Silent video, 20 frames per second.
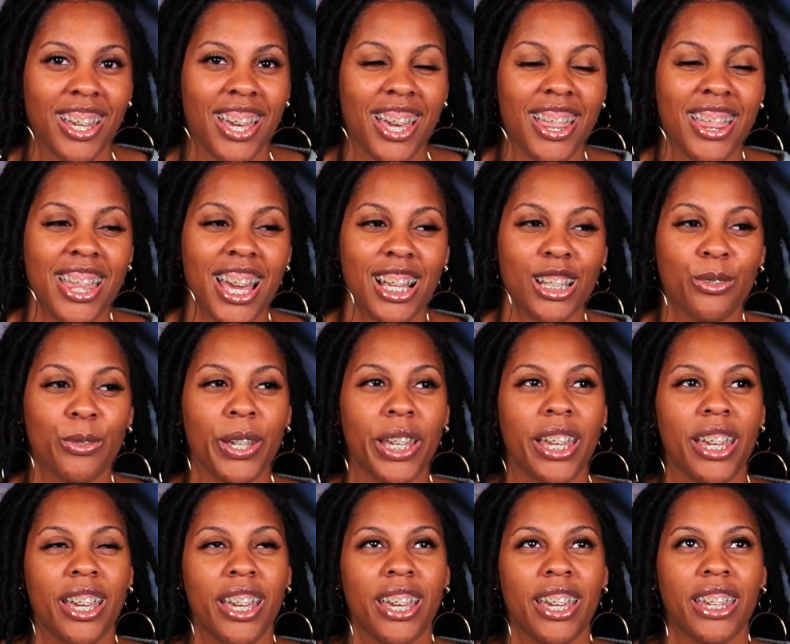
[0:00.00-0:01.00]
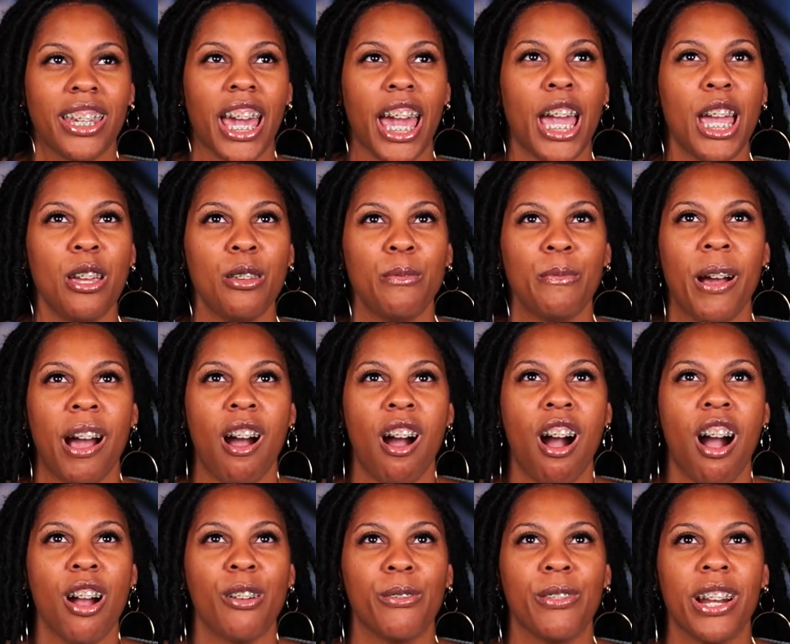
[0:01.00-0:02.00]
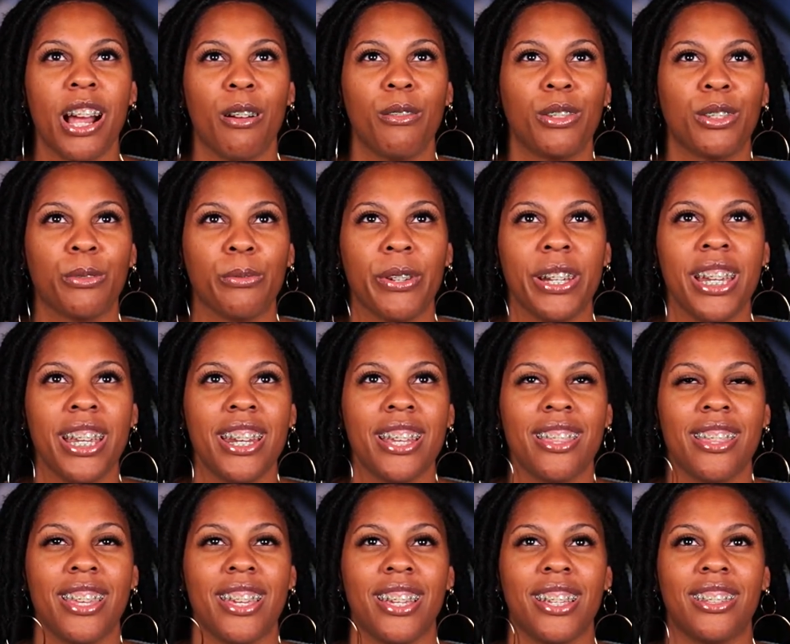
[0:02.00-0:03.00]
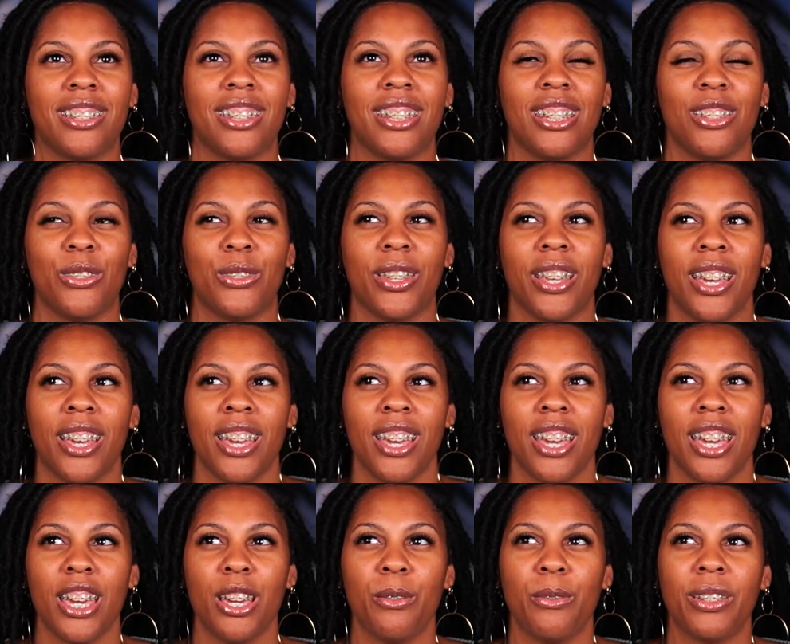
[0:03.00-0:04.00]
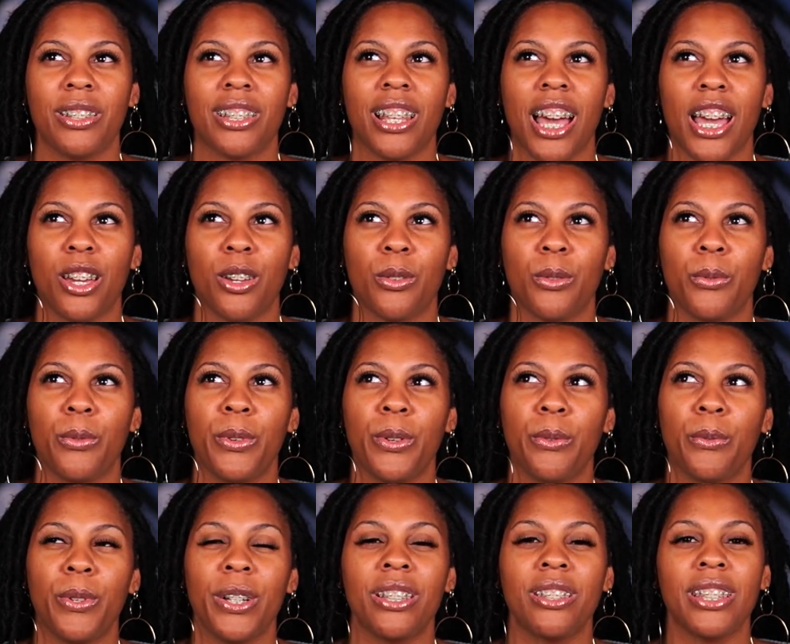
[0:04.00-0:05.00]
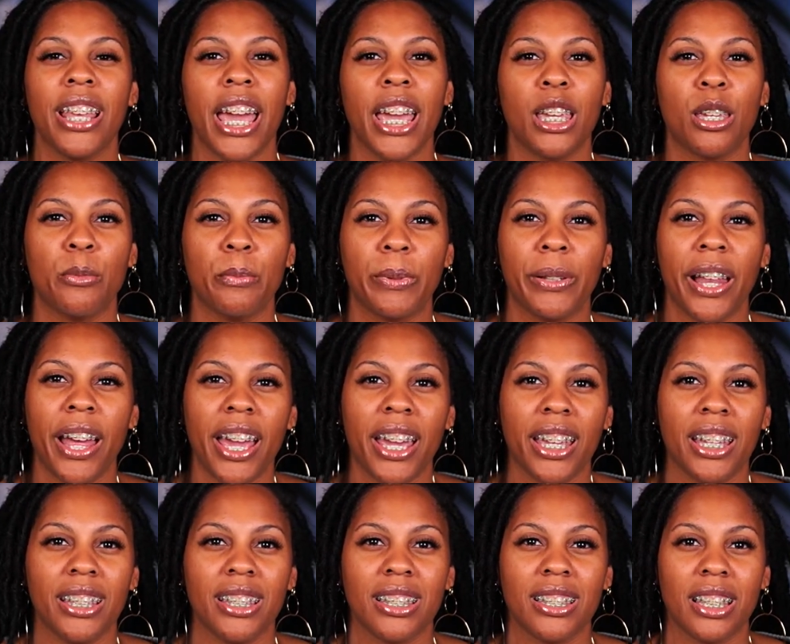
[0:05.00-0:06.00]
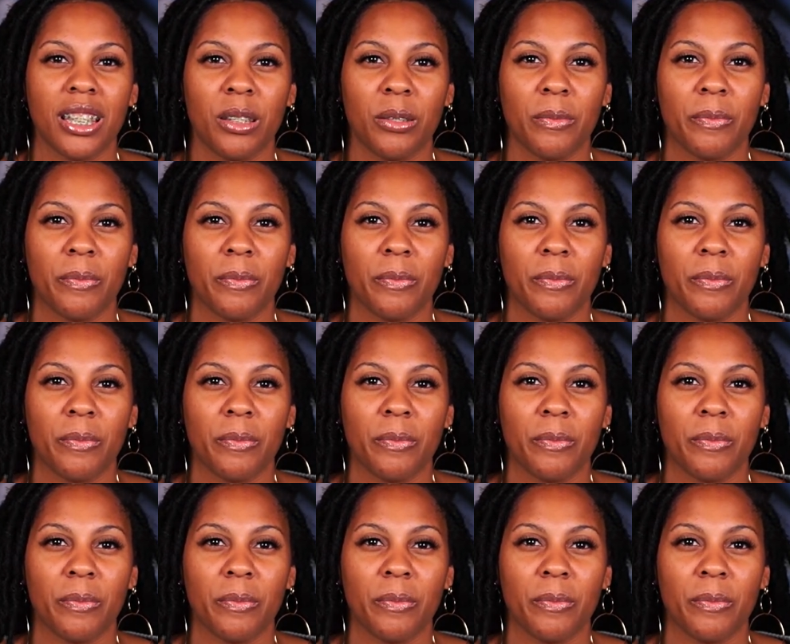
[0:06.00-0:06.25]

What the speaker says: And that's what came to my heart when I was reading this. It was like, what's taking place?